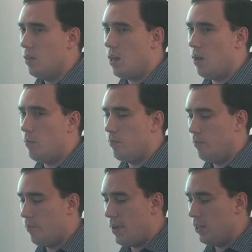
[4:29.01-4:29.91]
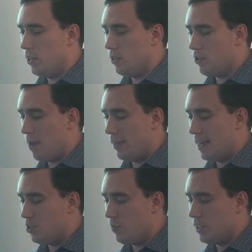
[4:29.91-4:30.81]
um, better traffic
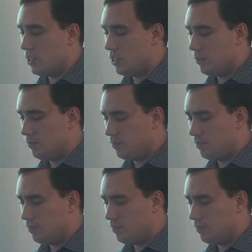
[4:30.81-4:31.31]
estimates.